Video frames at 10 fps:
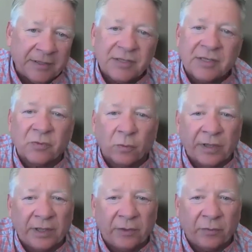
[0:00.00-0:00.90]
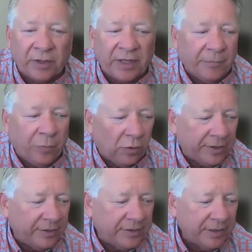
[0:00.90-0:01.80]
This is really, really
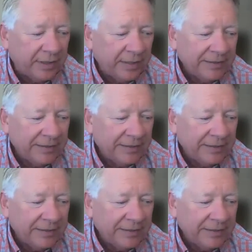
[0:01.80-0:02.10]
important.